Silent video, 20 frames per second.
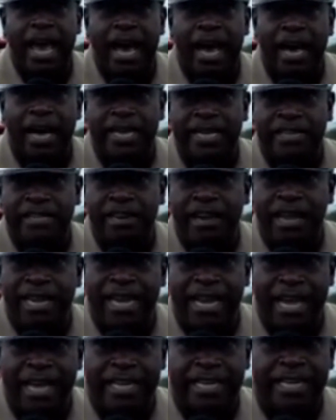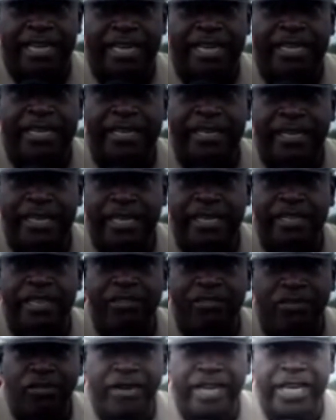Uh, it collided in the
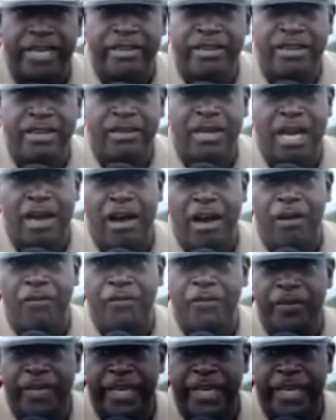rear of